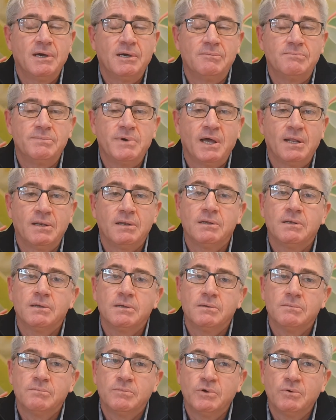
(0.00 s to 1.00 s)

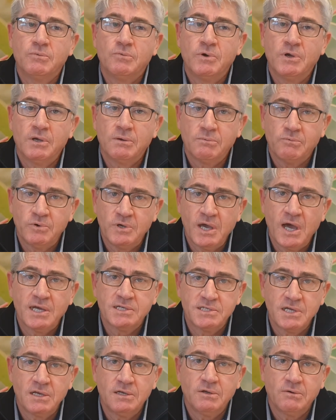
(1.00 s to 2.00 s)
But we are
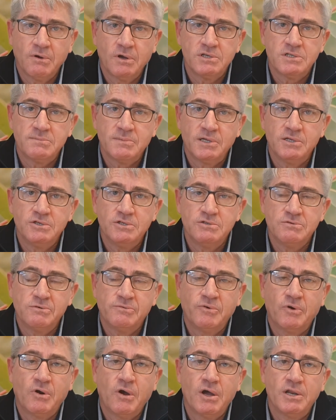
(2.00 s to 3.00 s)
starting to grow some unusual
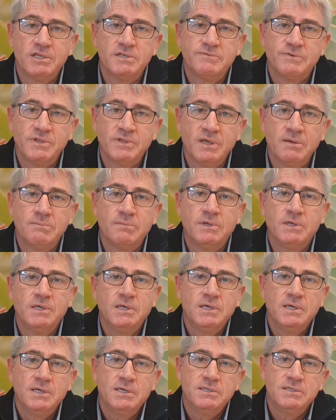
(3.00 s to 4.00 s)
varieties for them
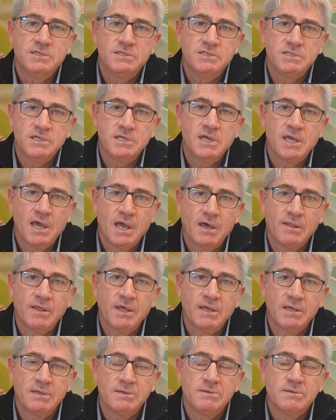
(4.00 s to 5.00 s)
to see how
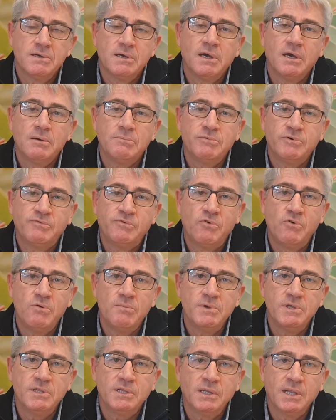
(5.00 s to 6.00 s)
they perform
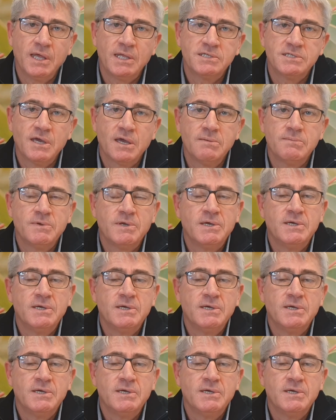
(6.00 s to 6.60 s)
in the landscape,